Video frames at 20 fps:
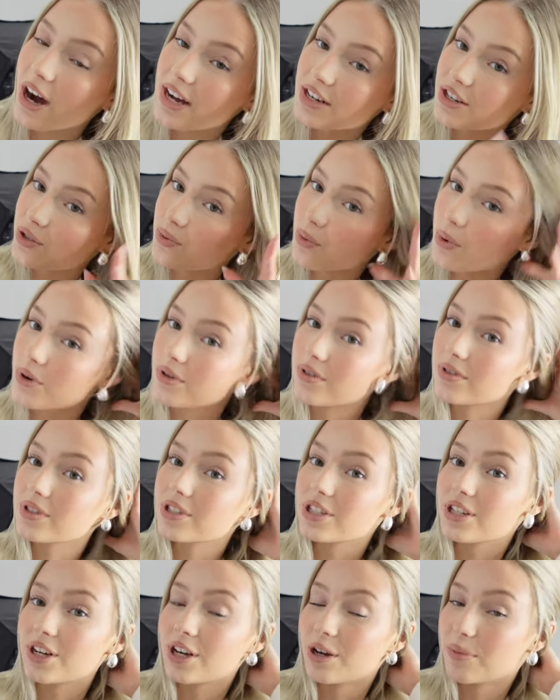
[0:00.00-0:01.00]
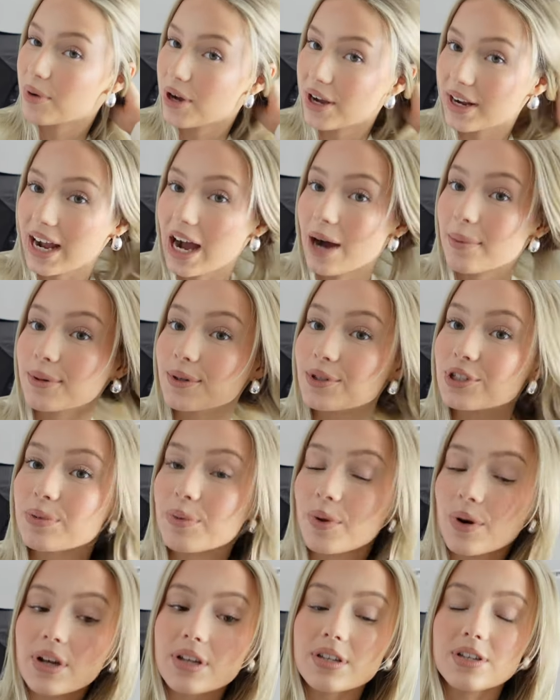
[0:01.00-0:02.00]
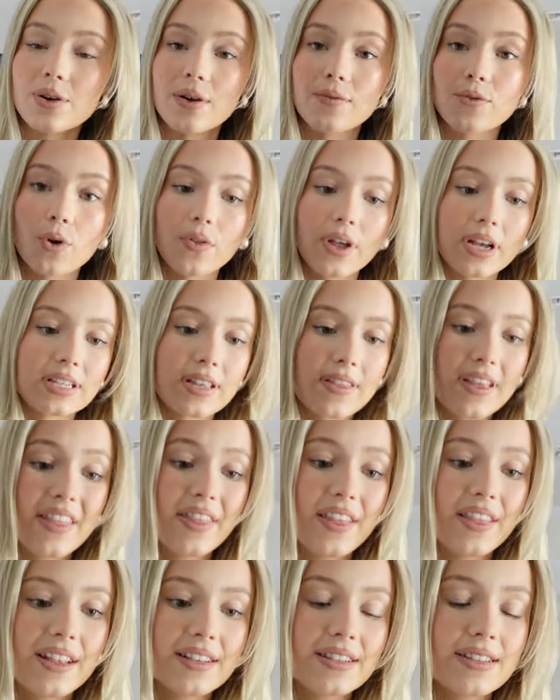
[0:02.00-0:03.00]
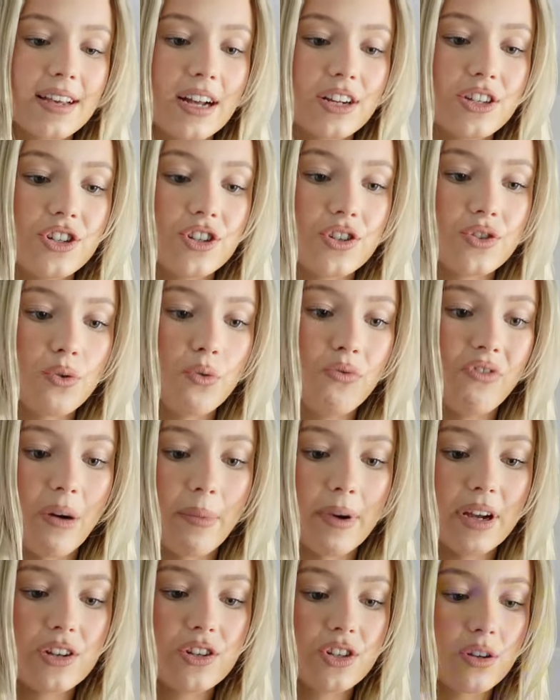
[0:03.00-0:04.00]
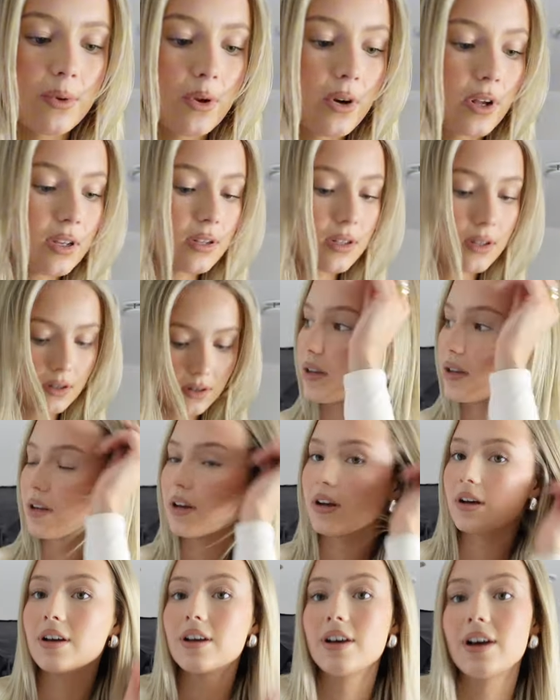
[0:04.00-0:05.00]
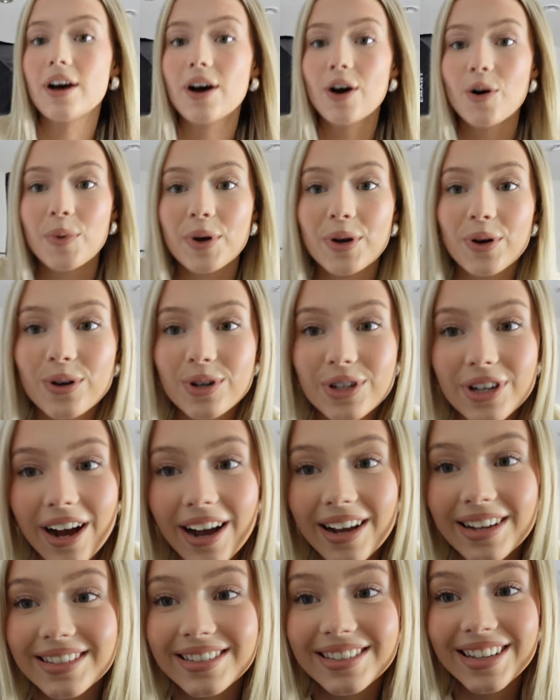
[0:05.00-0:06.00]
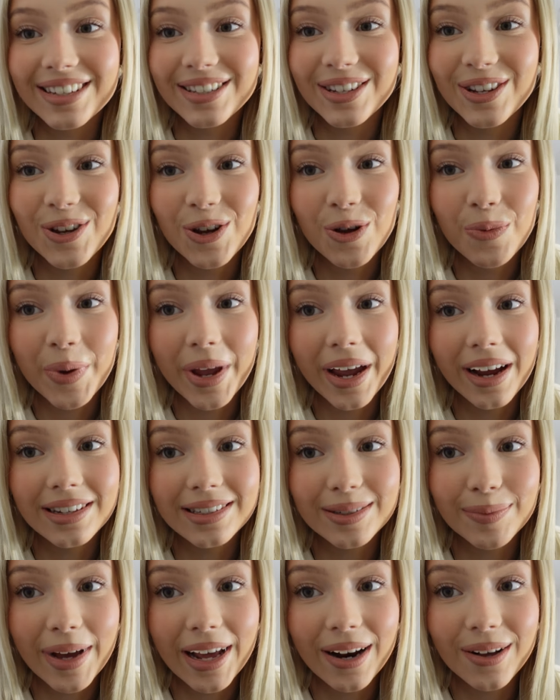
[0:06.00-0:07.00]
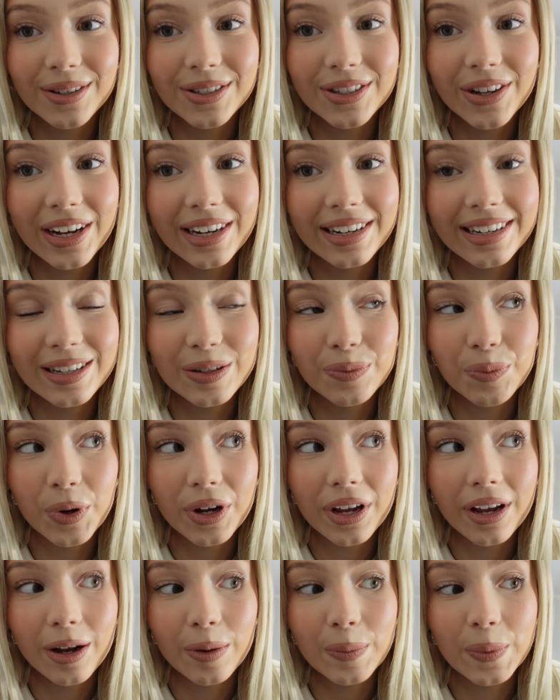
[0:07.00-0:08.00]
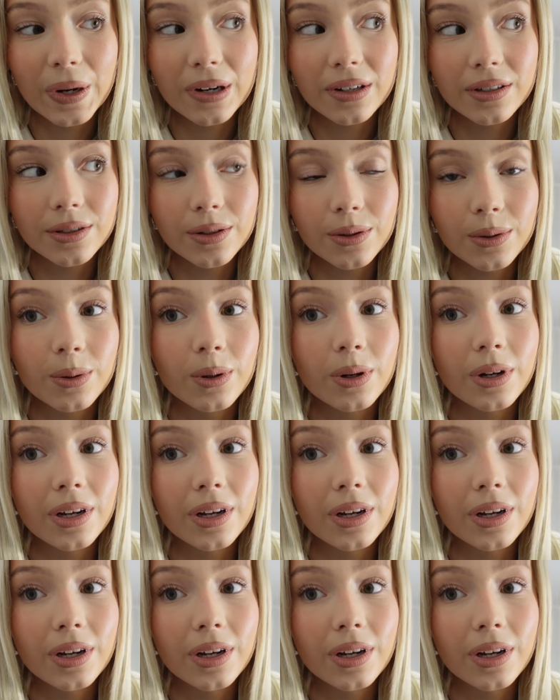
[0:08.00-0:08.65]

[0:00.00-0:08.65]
I just want to put a cap on, to be honest. So I've got this, and I think this is actually just all rubbish, to be honest. Oh my god, guys, there's a UPS man outside and he's bringing a parcel.